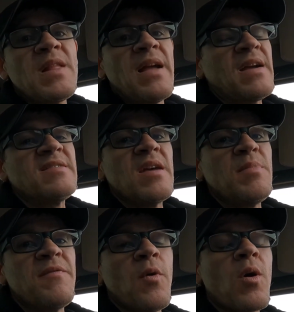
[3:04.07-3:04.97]
Like I said
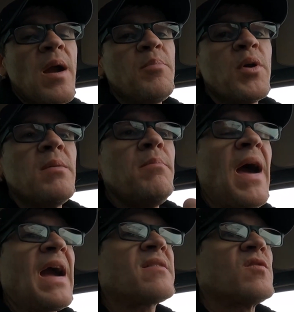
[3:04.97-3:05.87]
before, I put it
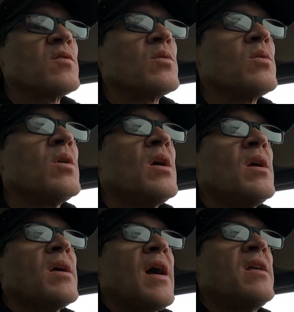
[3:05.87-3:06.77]
back
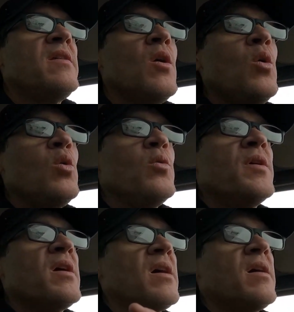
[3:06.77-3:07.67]
to kind of the old
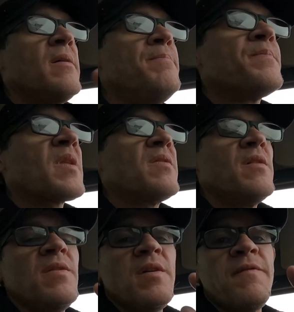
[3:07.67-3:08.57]

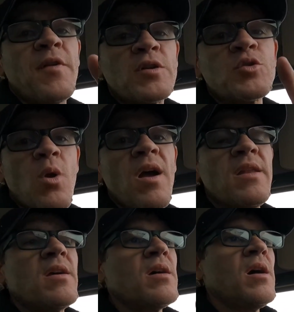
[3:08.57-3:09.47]
the first
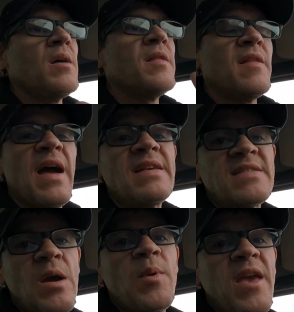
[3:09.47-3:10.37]
run, the
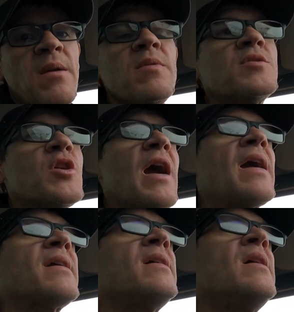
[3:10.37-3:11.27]
last time we came to the track,